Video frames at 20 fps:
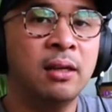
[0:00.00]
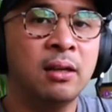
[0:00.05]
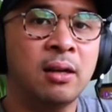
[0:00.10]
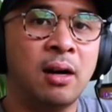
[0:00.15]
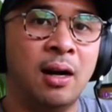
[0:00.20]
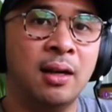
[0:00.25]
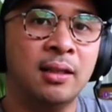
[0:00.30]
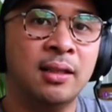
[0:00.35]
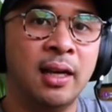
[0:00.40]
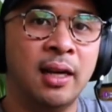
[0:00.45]

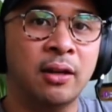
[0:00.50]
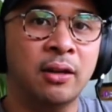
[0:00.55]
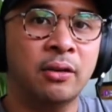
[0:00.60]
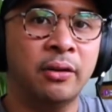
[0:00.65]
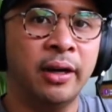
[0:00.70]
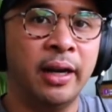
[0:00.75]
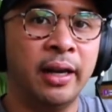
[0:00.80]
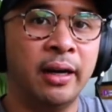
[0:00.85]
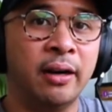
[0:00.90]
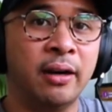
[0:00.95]
content
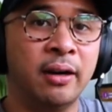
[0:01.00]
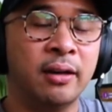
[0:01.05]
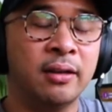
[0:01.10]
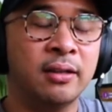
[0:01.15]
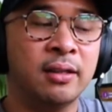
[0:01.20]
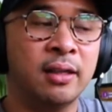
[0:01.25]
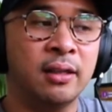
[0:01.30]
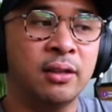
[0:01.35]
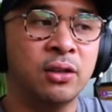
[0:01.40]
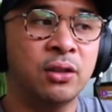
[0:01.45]

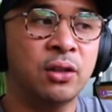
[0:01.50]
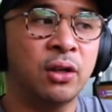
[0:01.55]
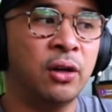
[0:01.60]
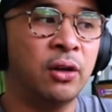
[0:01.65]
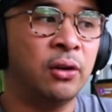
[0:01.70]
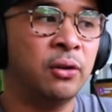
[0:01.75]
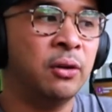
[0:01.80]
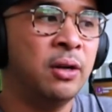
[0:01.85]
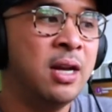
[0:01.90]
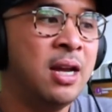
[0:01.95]
creators. And
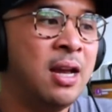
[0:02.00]
so,